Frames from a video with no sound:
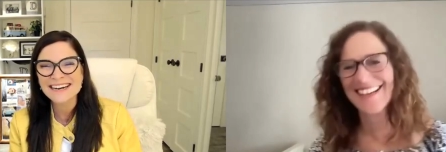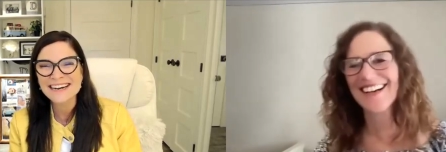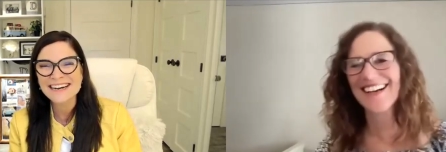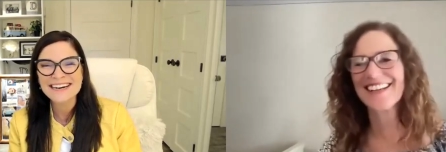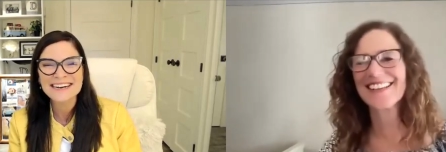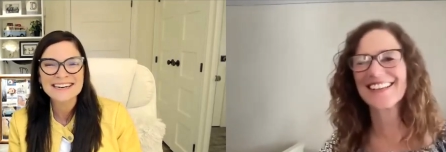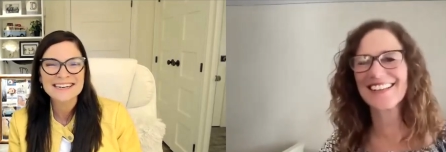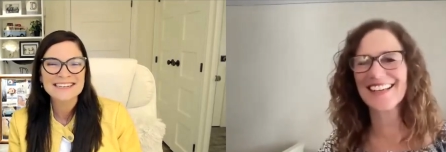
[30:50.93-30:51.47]

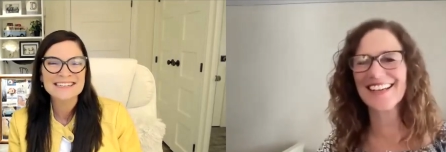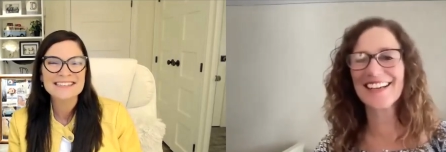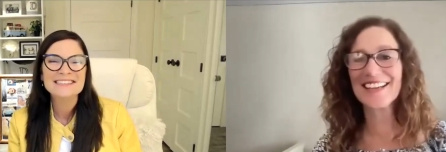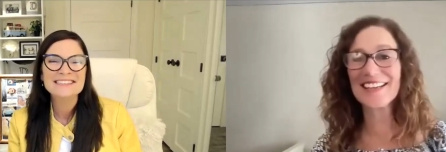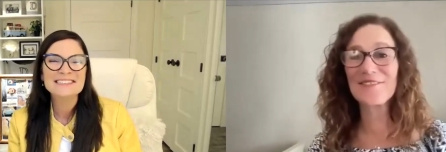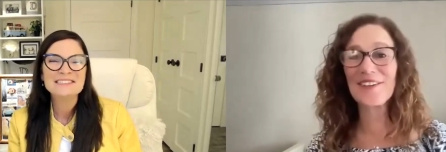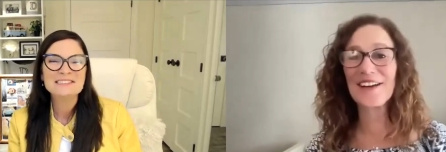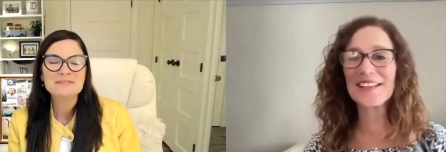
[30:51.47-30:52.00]
Speaker 1: I, yeah,
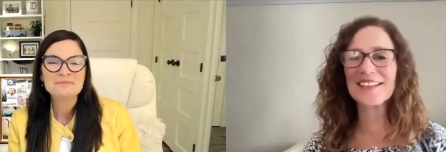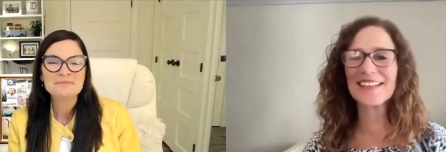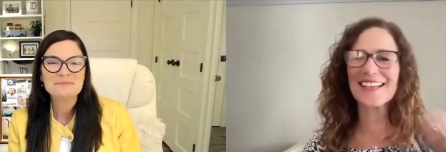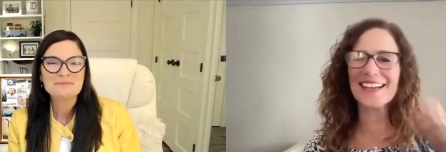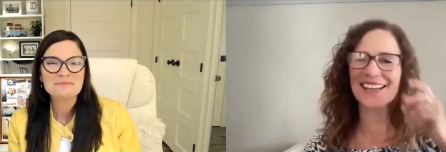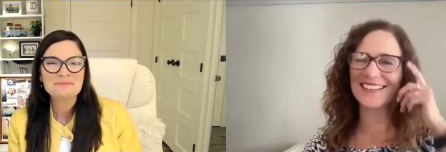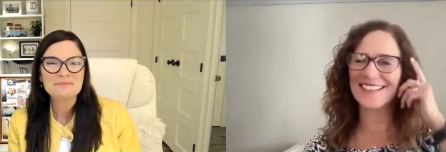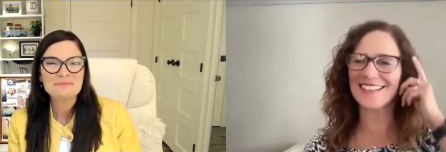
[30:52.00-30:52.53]
he finally
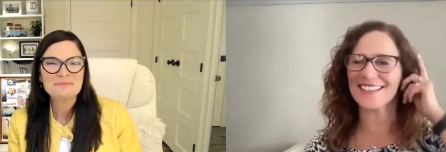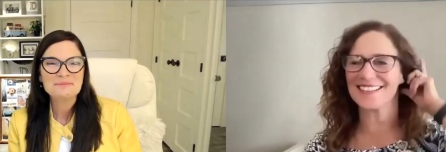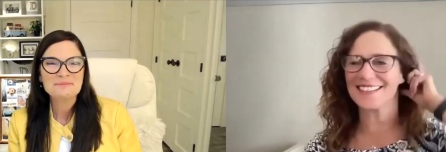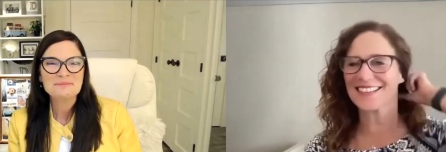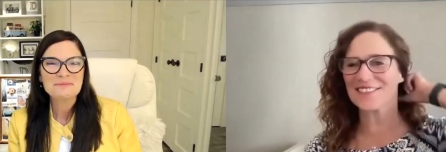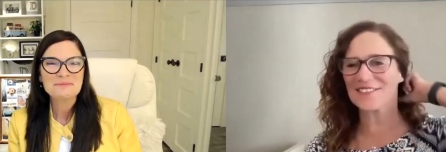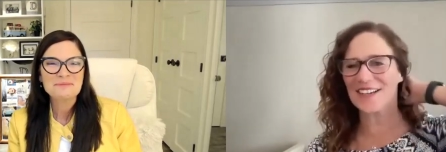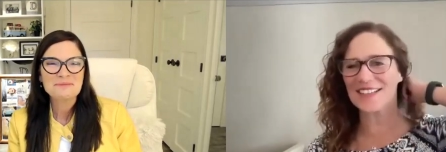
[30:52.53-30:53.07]
got there.
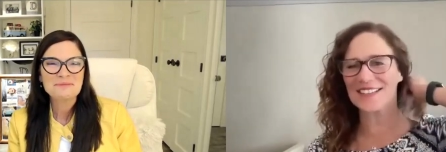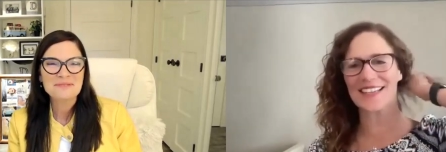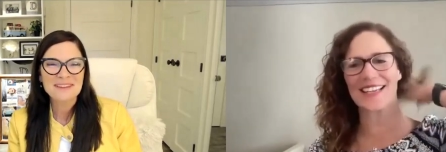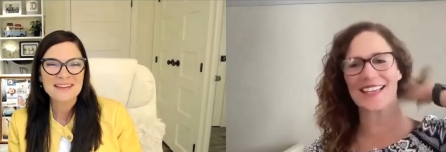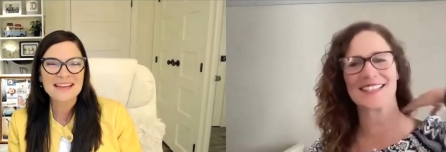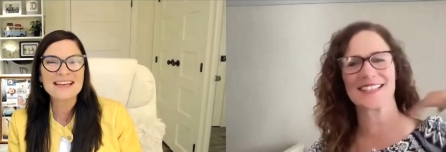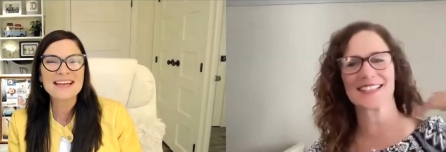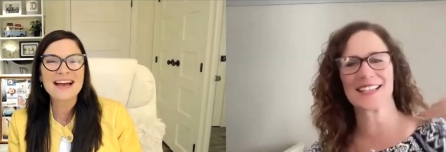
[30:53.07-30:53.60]
He finally
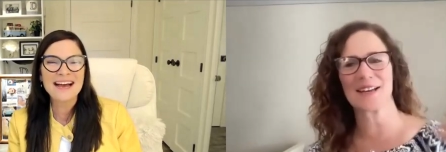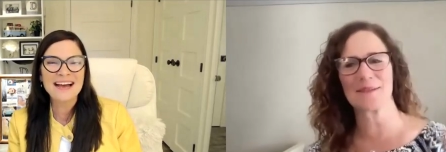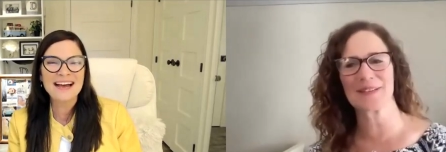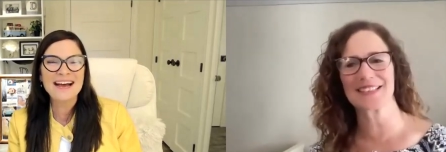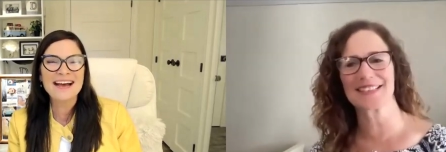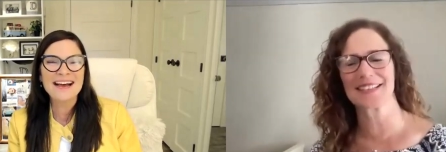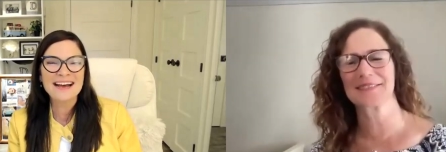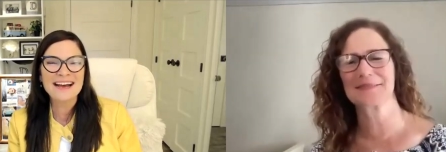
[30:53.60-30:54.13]
has yeah. a
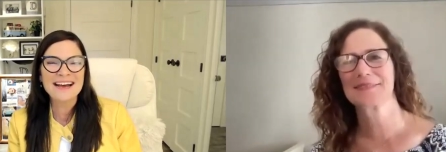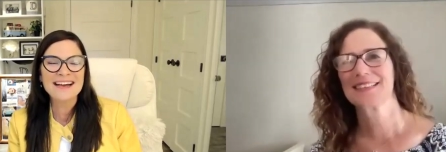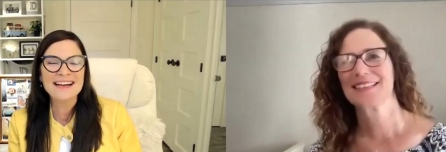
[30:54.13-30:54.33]
happy time.